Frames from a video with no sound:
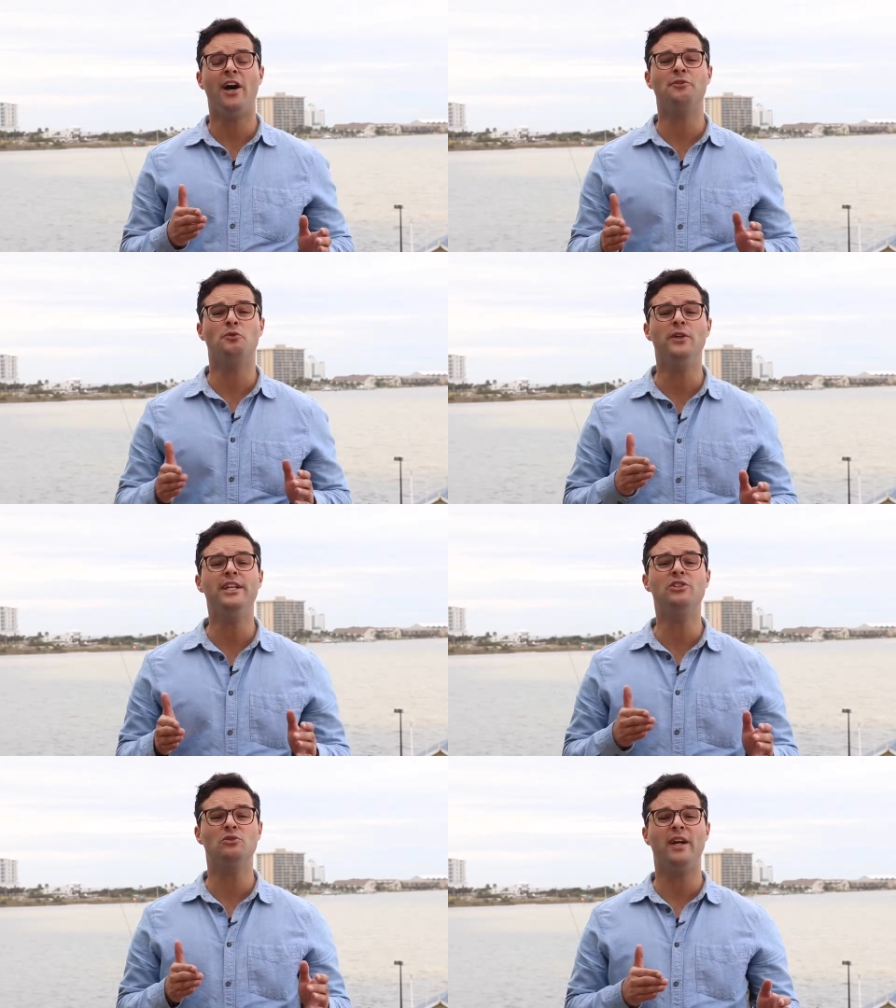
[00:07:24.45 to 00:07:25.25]
God
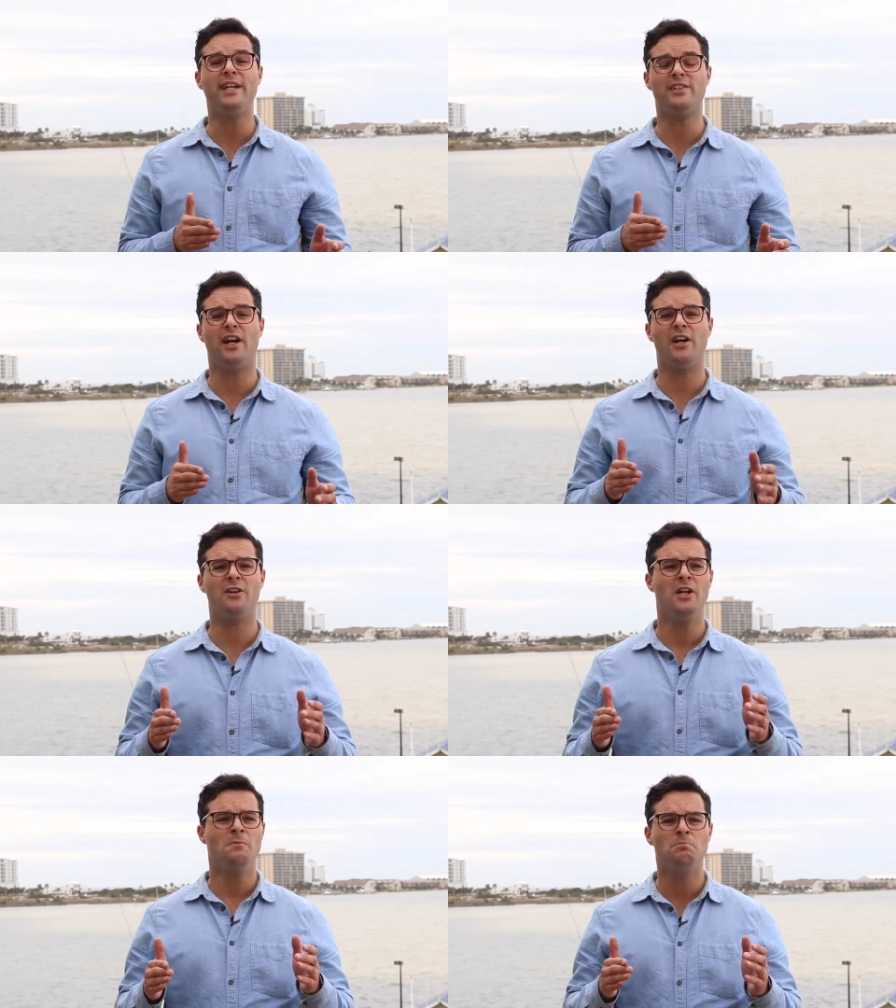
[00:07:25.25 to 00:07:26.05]
redirects
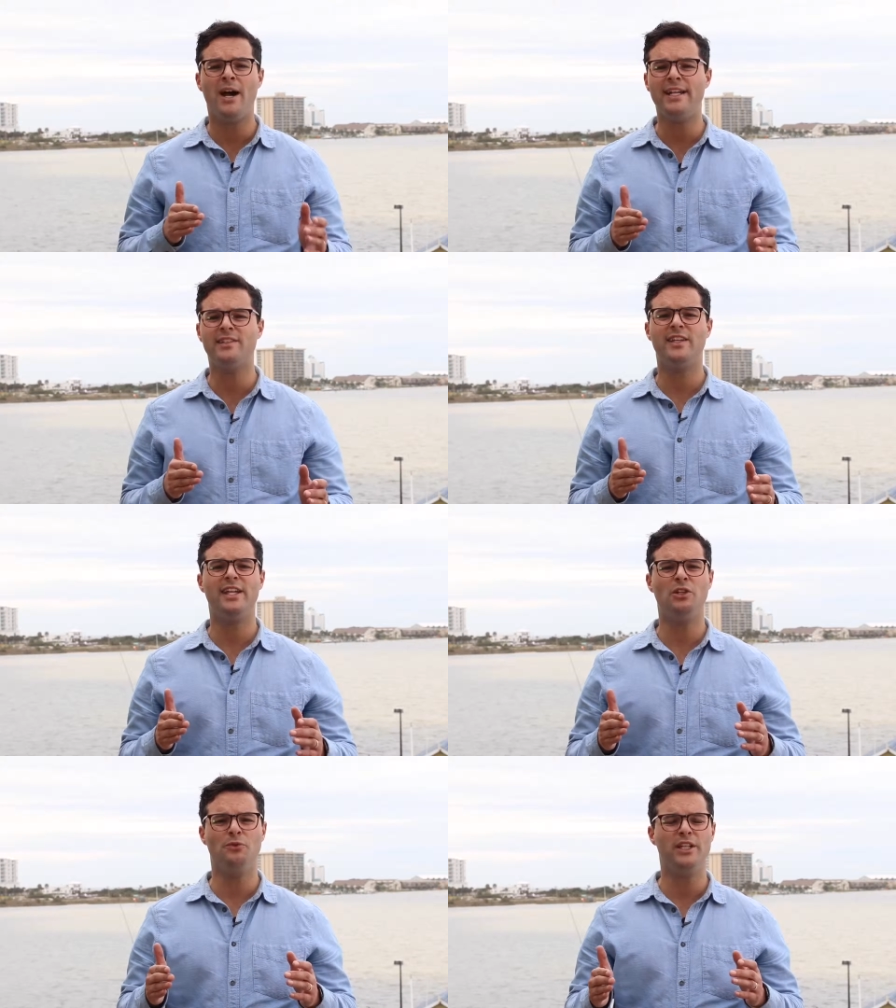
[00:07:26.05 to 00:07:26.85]
our
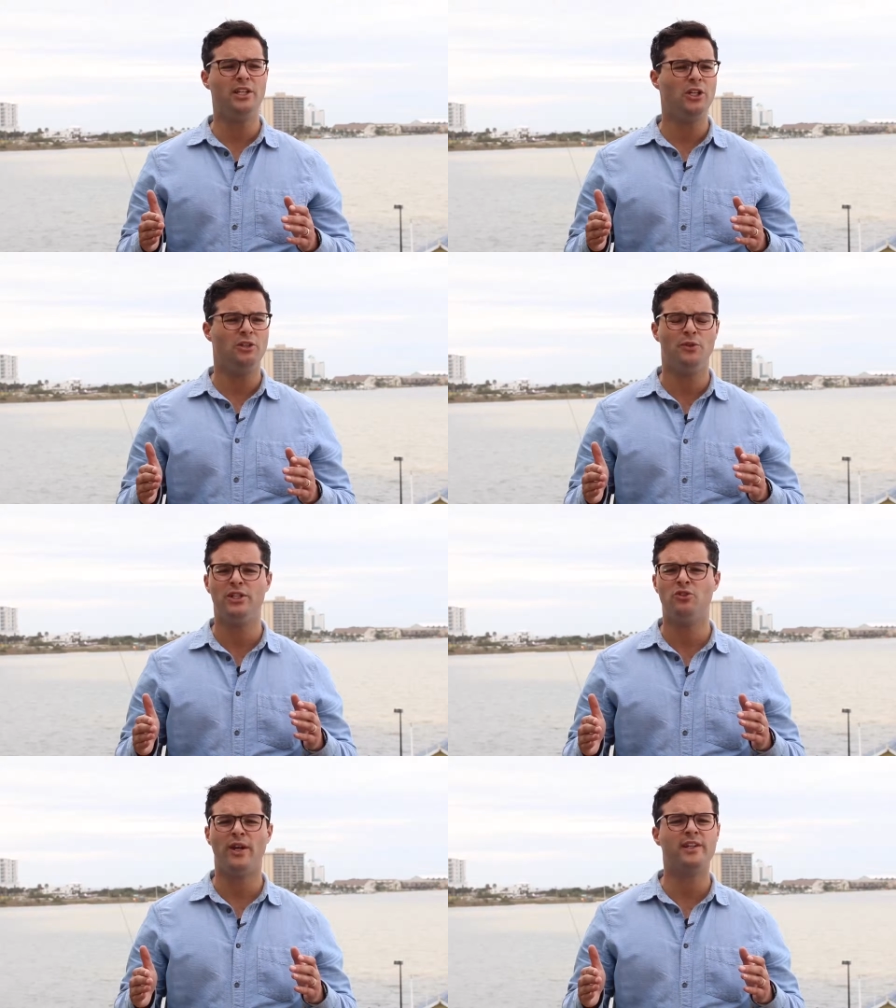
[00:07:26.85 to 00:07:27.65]
mindset, He, re- he
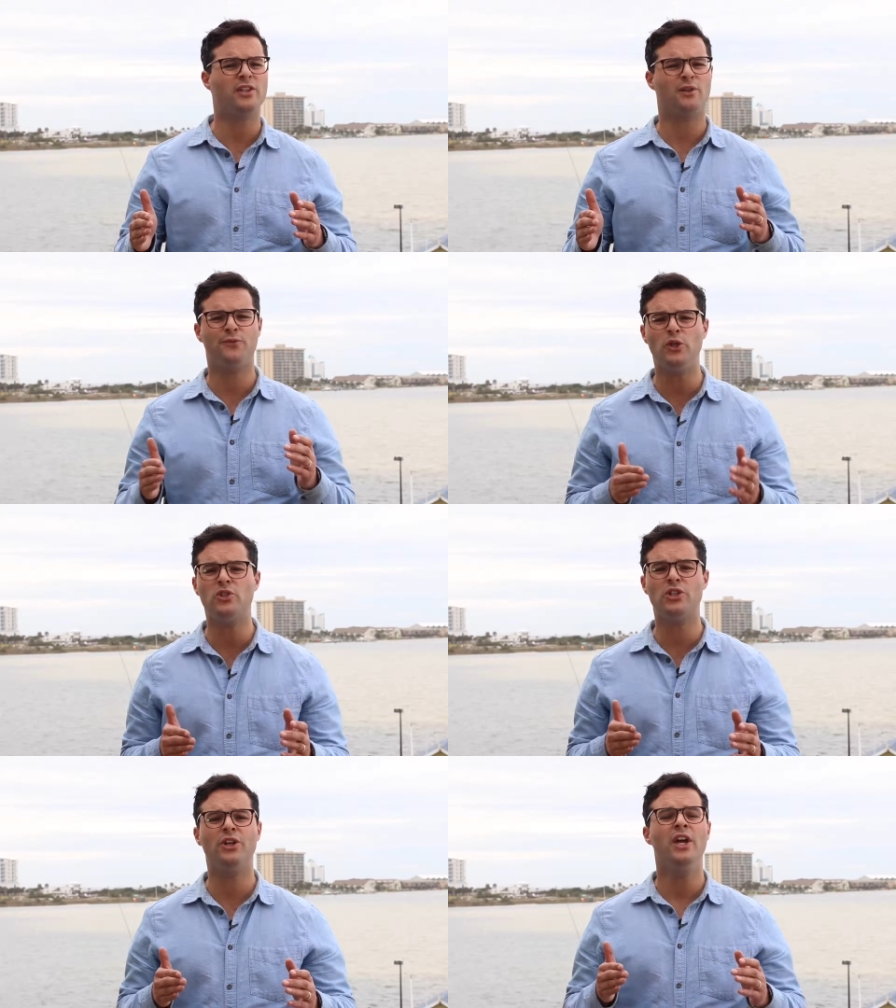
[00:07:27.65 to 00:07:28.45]
redirects our
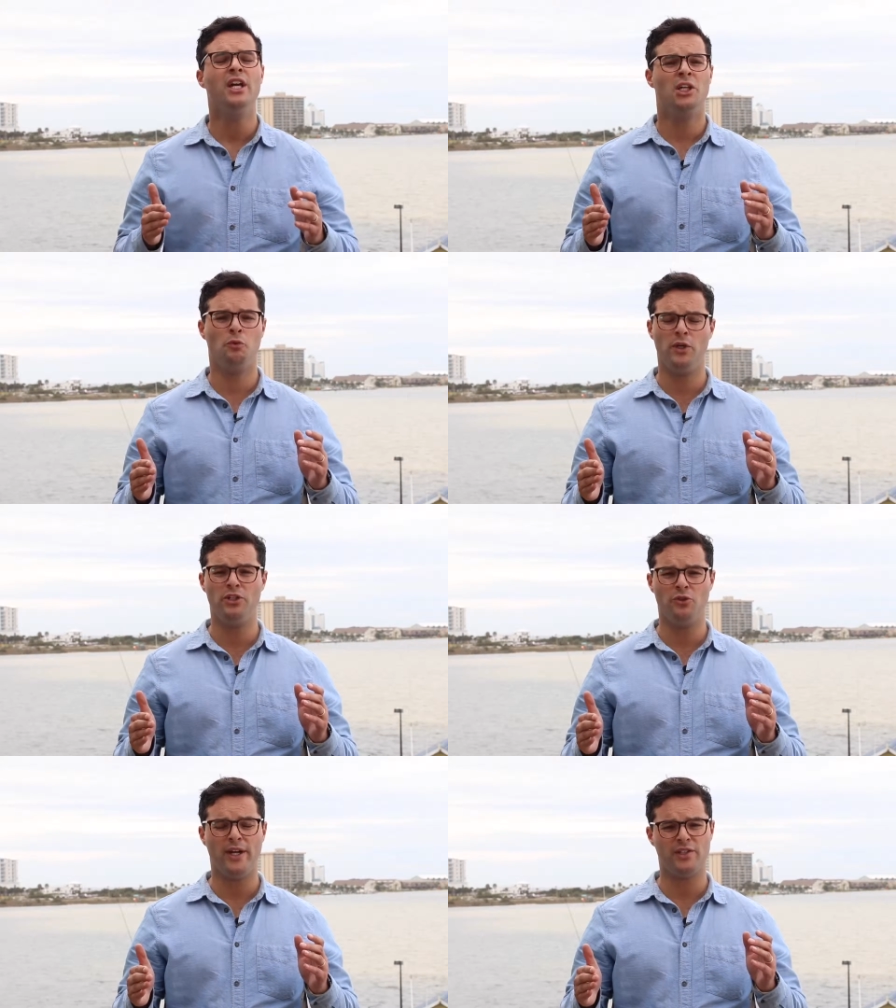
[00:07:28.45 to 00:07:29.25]
future, He
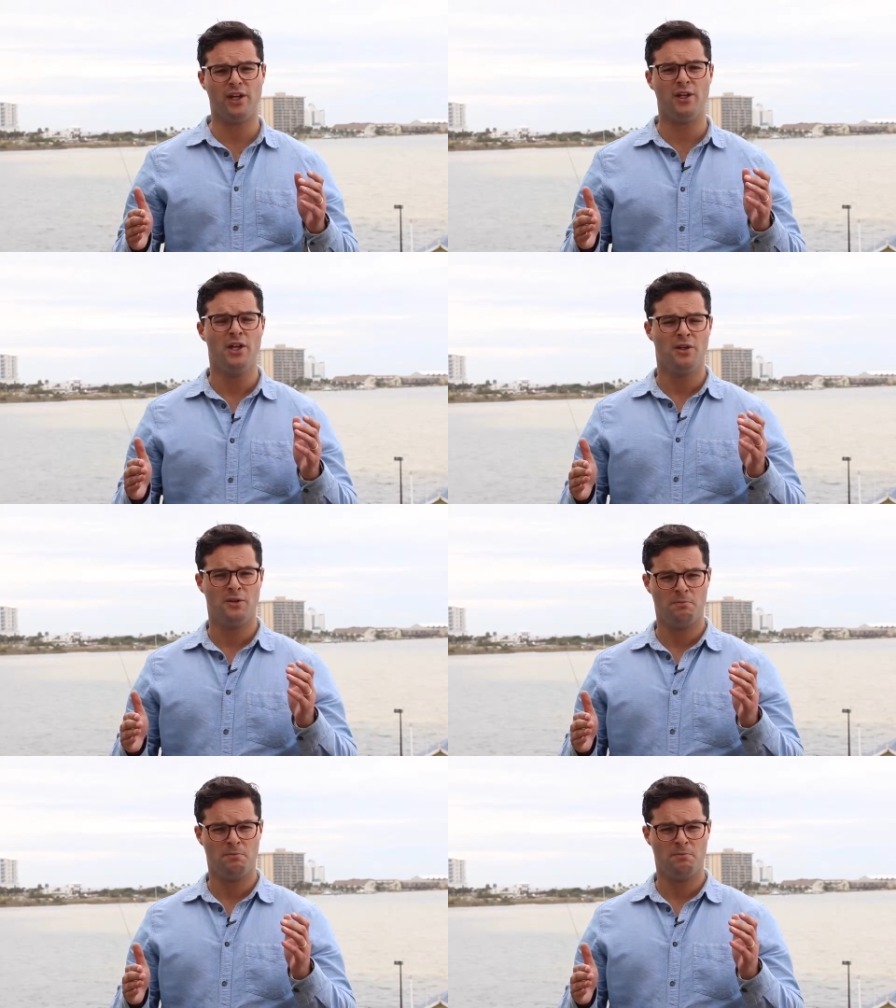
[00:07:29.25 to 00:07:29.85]
redirects our